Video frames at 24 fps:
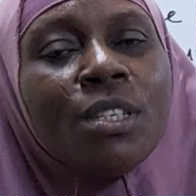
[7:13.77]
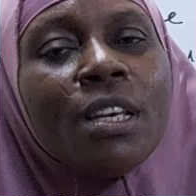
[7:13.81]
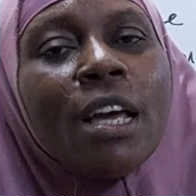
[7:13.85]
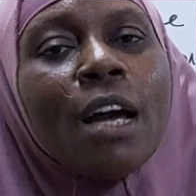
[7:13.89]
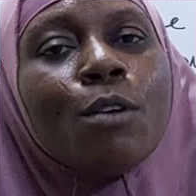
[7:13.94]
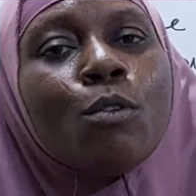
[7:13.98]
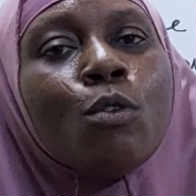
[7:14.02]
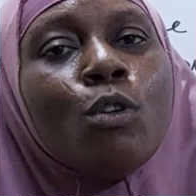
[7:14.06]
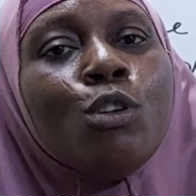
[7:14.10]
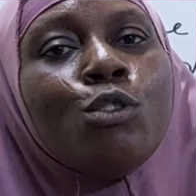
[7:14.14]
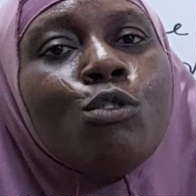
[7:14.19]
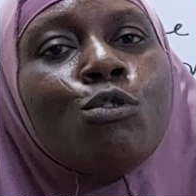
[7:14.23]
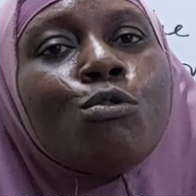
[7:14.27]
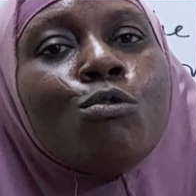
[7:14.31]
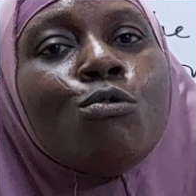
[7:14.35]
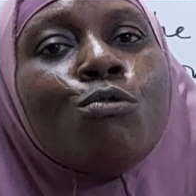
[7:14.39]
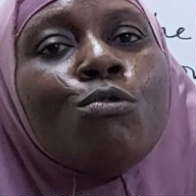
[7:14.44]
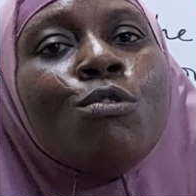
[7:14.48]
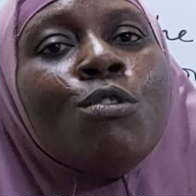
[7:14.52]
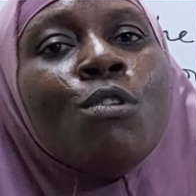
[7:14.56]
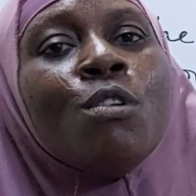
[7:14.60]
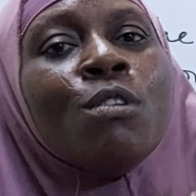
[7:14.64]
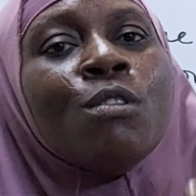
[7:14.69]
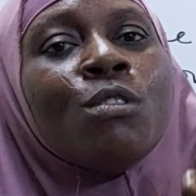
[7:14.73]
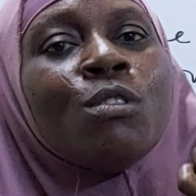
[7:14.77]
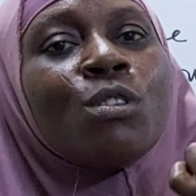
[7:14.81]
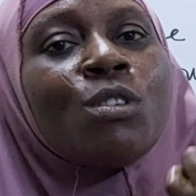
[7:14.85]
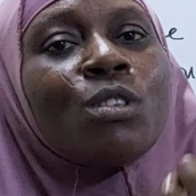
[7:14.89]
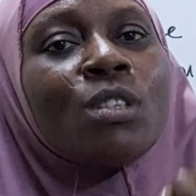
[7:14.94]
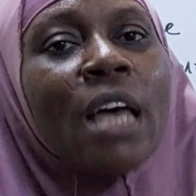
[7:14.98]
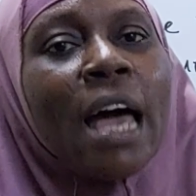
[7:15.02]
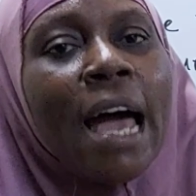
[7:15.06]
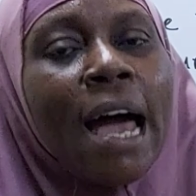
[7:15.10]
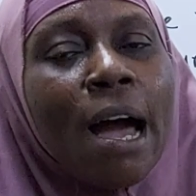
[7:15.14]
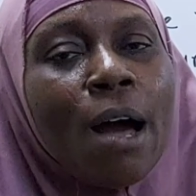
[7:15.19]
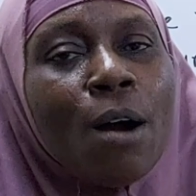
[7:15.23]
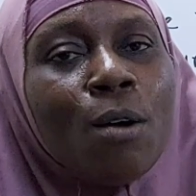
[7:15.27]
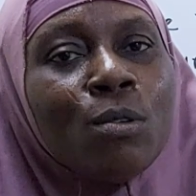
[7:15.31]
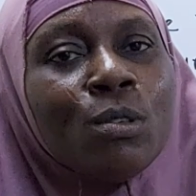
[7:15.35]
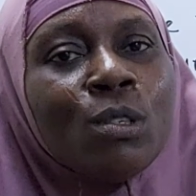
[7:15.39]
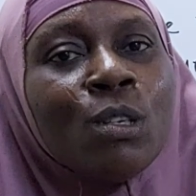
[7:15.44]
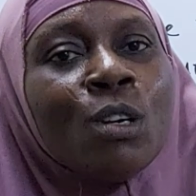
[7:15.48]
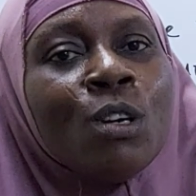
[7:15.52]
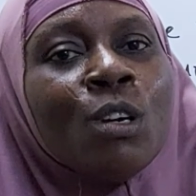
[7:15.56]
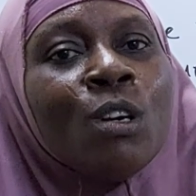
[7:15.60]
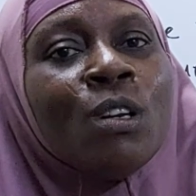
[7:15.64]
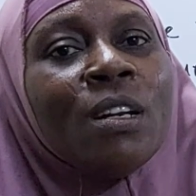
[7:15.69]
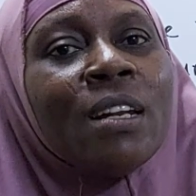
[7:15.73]
They are going to
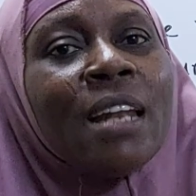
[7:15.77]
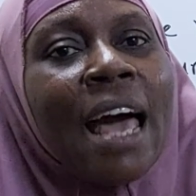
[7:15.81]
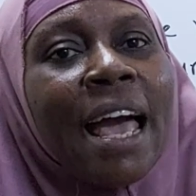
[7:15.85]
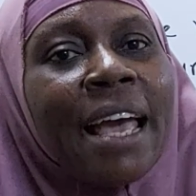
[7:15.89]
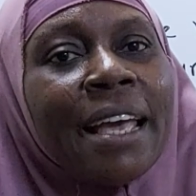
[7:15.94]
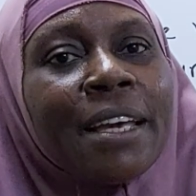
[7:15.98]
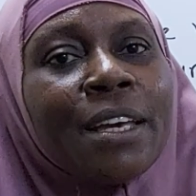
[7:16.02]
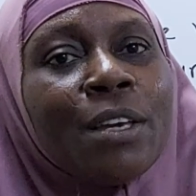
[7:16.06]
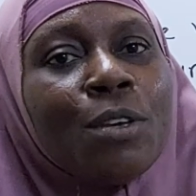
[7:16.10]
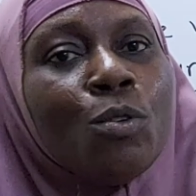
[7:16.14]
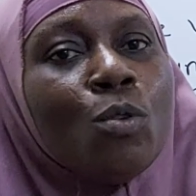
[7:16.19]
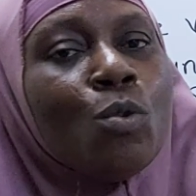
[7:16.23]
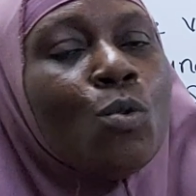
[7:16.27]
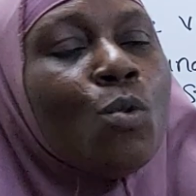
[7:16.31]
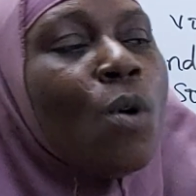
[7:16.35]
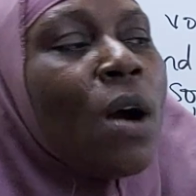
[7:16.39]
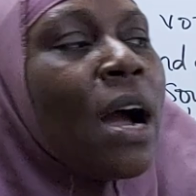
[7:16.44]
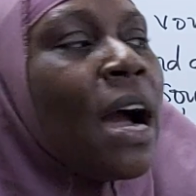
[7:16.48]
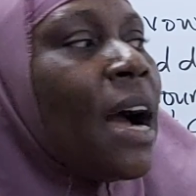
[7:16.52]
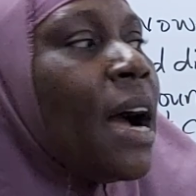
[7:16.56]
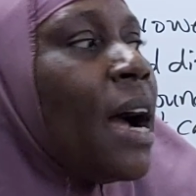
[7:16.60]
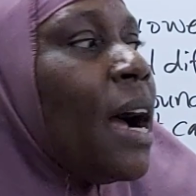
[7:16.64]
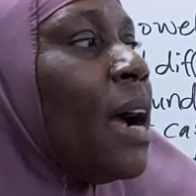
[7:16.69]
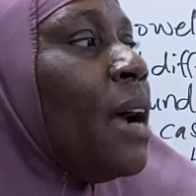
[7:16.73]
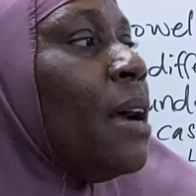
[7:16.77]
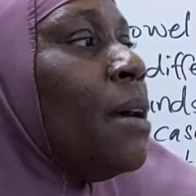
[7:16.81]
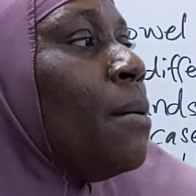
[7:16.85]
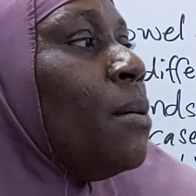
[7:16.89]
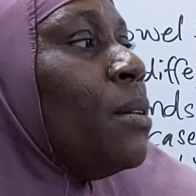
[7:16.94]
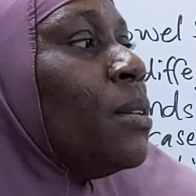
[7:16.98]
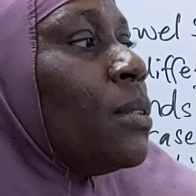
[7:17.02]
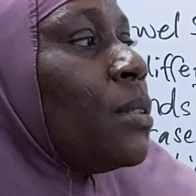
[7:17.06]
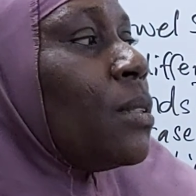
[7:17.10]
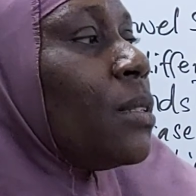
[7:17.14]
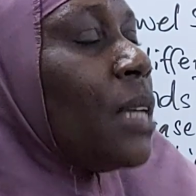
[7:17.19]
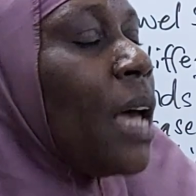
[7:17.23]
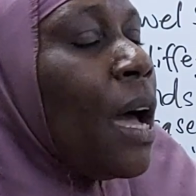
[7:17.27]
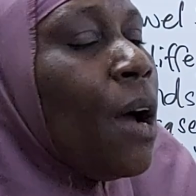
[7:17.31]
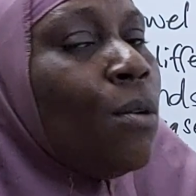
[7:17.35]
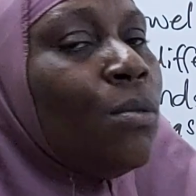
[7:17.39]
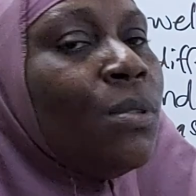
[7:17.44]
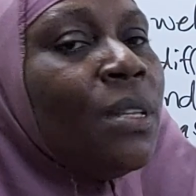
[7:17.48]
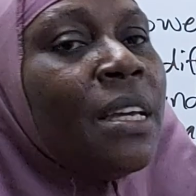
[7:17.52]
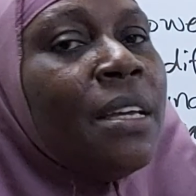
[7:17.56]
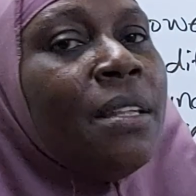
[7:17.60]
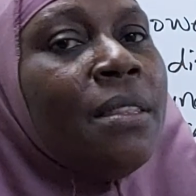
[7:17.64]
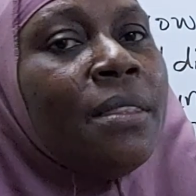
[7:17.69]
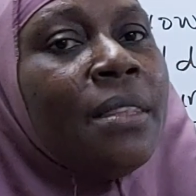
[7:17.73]
sound like you are
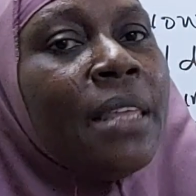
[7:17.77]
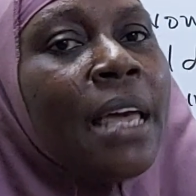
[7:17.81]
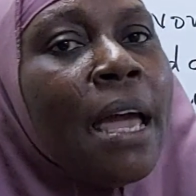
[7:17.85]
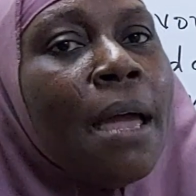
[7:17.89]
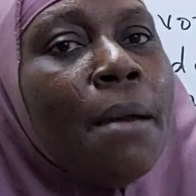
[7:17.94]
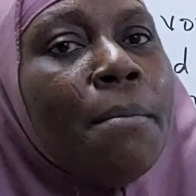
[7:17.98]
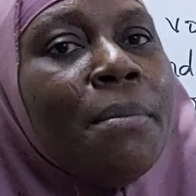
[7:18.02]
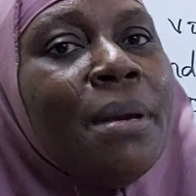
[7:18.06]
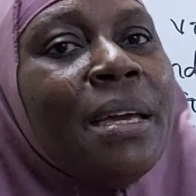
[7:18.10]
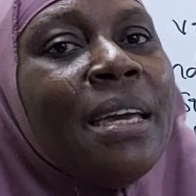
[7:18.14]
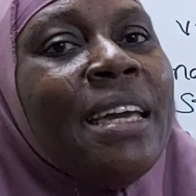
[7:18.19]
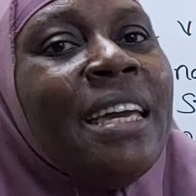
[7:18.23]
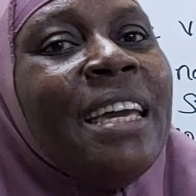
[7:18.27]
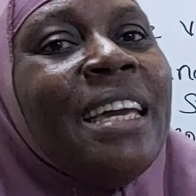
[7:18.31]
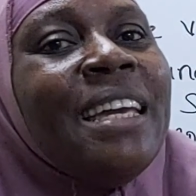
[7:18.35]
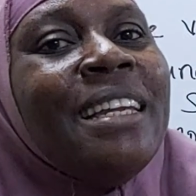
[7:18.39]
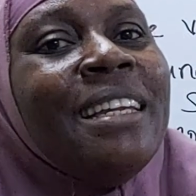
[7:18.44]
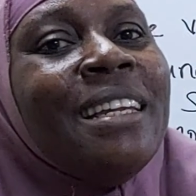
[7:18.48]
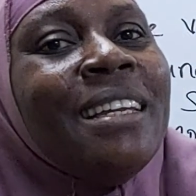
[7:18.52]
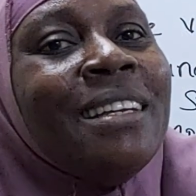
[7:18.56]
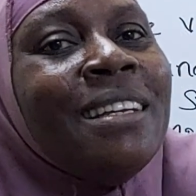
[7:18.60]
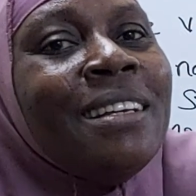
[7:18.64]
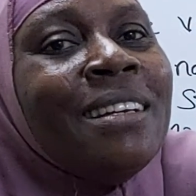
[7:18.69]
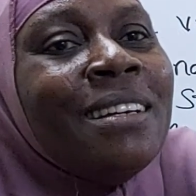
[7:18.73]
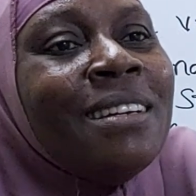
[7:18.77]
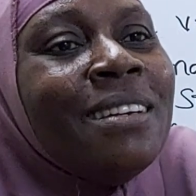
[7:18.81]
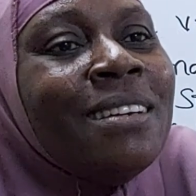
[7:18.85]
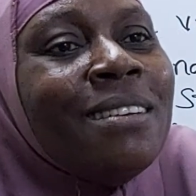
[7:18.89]
sounding them in